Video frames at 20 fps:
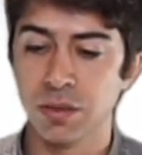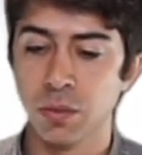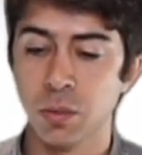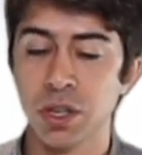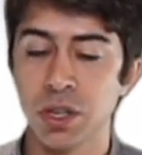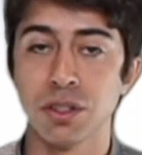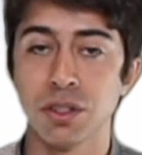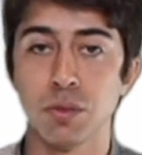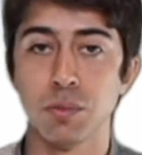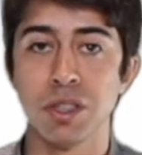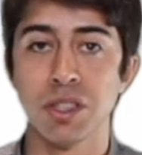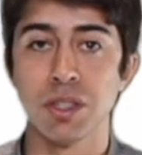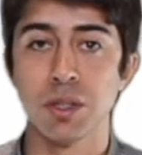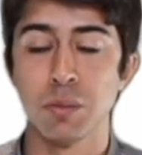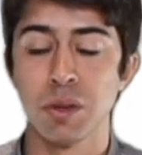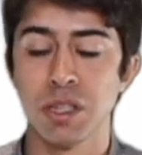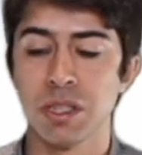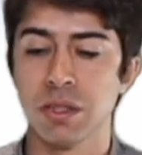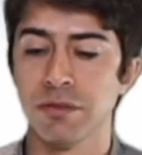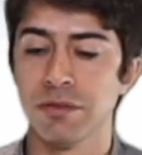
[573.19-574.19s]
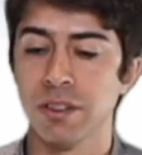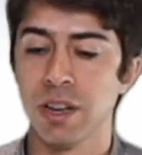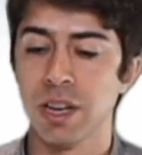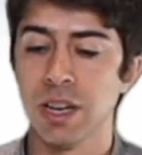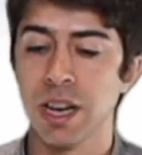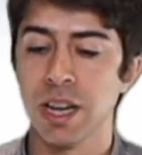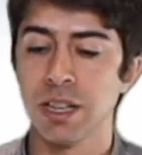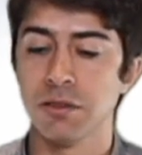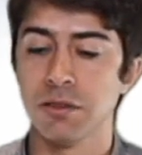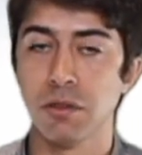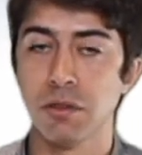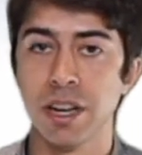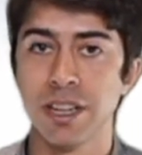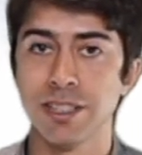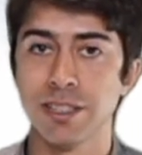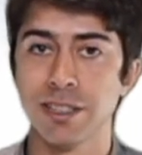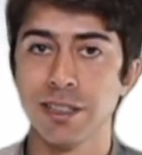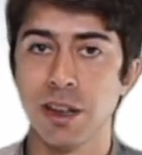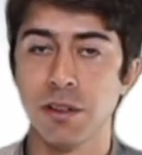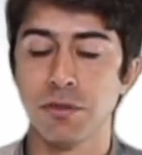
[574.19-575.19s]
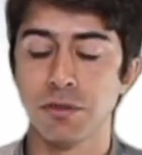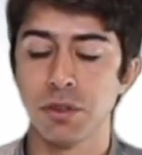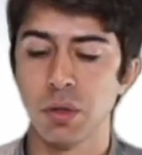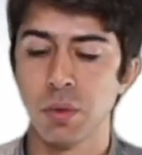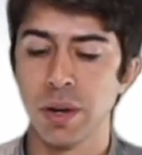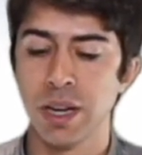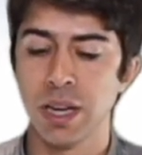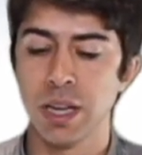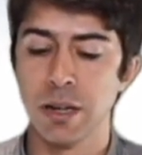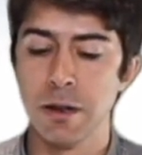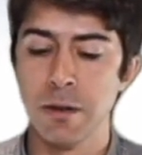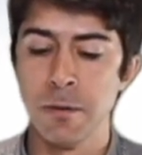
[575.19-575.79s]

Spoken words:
which has been specified as a radius of 20.